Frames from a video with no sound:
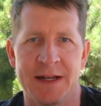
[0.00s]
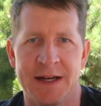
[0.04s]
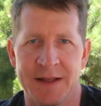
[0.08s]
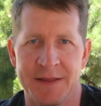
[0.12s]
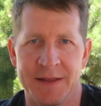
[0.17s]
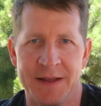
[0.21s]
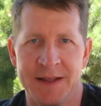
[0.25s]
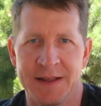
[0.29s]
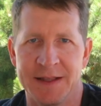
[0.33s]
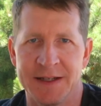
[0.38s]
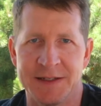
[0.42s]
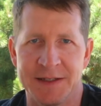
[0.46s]
and I
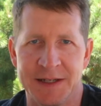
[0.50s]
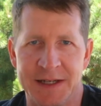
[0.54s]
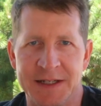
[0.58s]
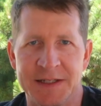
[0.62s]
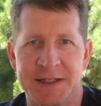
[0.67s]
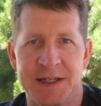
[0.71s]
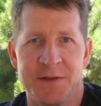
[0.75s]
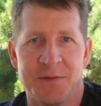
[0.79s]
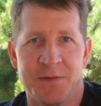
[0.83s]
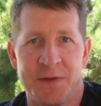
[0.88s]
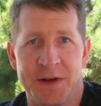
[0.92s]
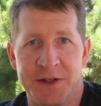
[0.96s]
think this
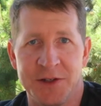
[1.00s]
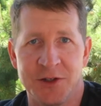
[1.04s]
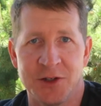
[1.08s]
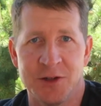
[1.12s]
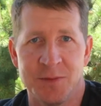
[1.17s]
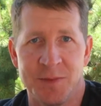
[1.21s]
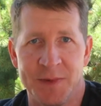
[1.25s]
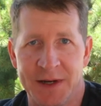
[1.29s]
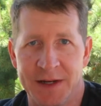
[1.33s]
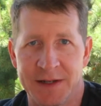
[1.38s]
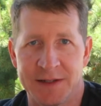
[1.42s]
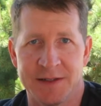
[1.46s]
is a
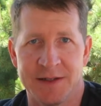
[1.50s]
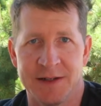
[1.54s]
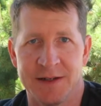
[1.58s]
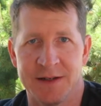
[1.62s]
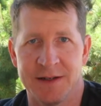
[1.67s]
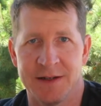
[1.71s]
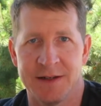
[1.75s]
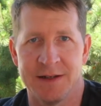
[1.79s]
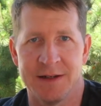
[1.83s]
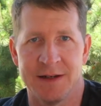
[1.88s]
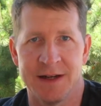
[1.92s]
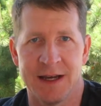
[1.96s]
feature because it
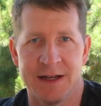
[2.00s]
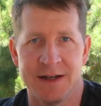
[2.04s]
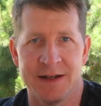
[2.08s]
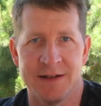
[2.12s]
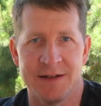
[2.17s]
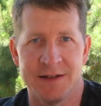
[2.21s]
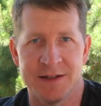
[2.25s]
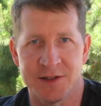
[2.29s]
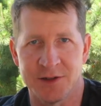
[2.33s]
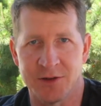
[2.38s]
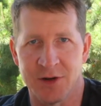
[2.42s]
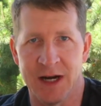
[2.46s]
kind
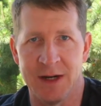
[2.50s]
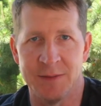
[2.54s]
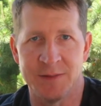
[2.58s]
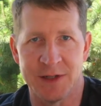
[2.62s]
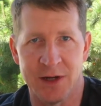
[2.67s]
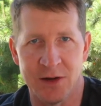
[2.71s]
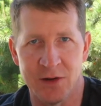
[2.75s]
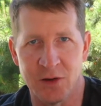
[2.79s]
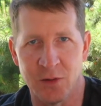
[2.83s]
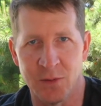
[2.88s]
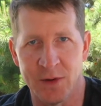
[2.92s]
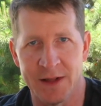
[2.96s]
of describes
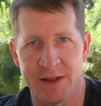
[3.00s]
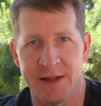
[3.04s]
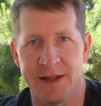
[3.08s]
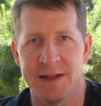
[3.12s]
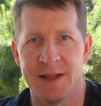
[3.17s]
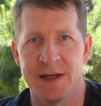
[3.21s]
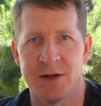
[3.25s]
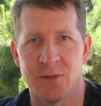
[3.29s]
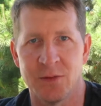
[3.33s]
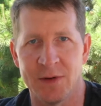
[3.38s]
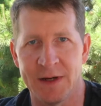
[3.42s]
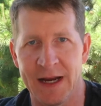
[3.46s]
how quickly
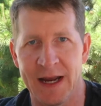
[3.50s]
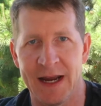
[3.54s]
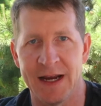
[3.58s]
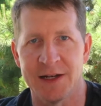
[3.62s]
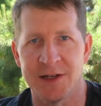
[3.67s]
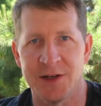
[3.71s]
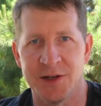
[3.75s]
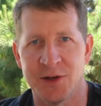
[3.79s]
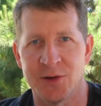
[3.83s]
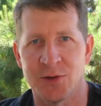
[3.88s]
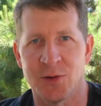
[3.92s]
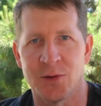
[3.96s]
they'll
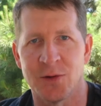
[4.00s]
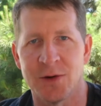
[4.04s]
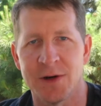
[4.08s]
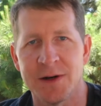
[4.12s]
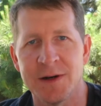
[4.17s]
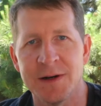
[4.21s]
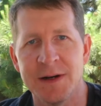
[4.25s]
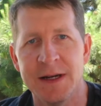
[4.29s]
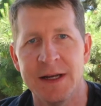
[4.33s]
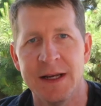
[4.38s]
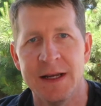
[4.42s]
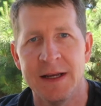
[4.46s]
react to your
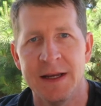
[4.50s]
order.